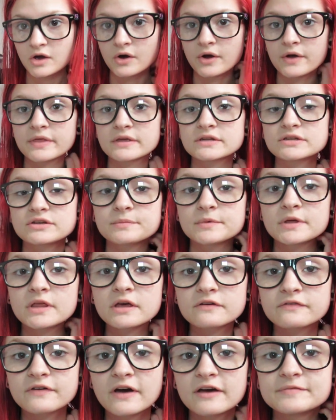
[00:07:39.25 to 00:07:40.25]
Okay, that took me
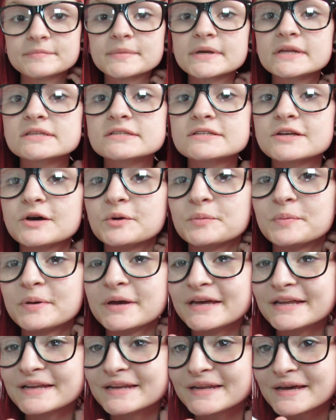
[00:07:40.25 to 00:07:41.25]
like 5 minutes to
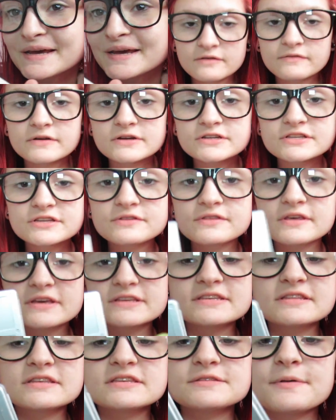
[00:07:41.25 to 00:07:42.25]
open. first 2
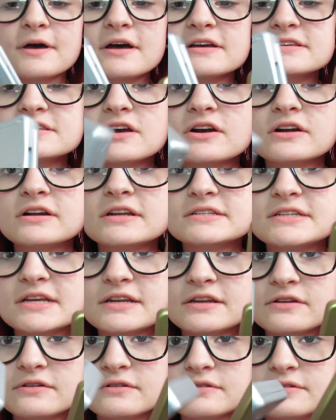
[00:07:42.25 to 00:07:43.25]
things in this box are
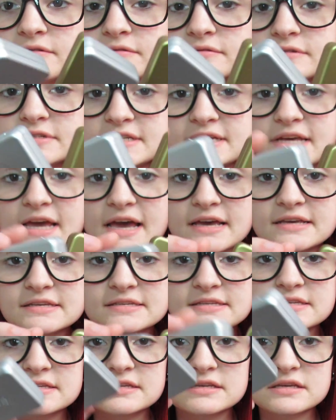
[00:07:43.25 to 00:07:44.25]
Nintendo
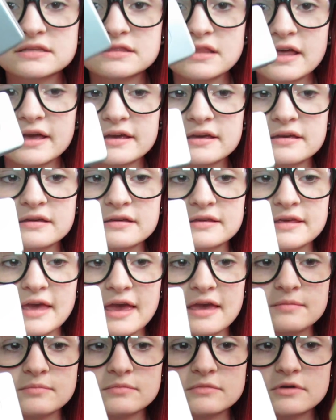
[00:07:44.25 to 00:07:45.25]
DS like
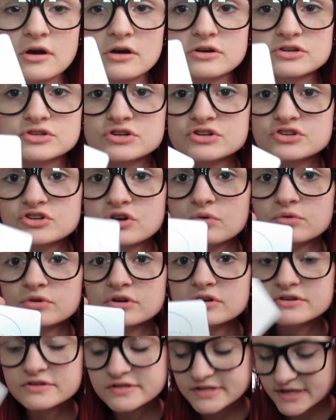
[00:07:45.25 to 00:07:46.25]
game cartridge
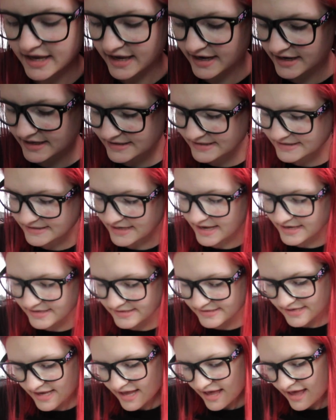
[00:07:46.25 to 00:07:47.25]
holders, and it
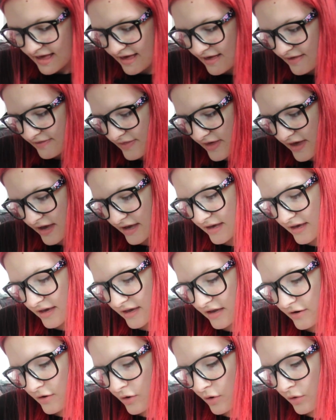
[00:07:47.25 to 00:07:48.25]
says that it
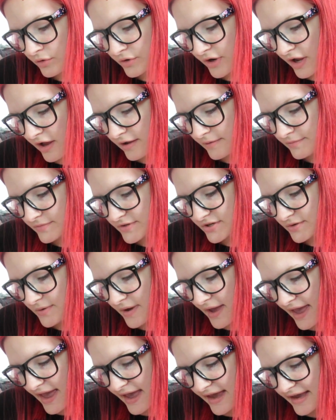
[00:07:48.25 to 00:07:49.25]
can hold up to
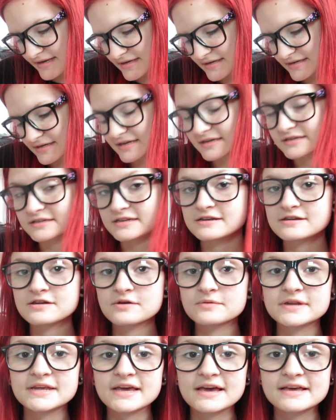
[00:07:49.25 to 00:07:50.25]
8
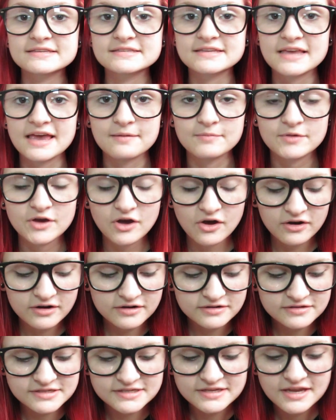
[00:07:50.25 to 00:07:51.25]
Nintendo DS game
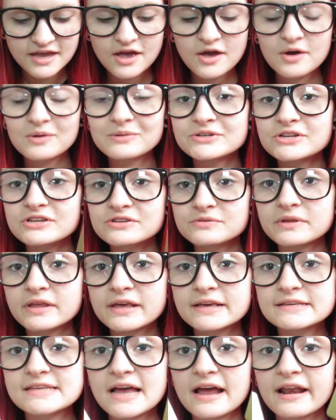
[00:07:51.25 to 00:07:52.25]
cards, which is really
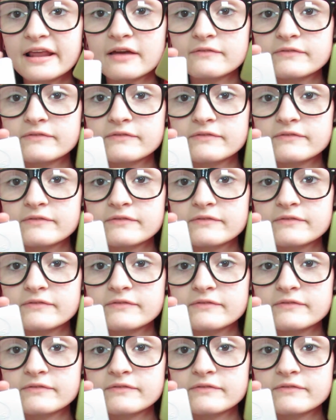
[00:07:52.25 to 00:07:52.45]
exciting.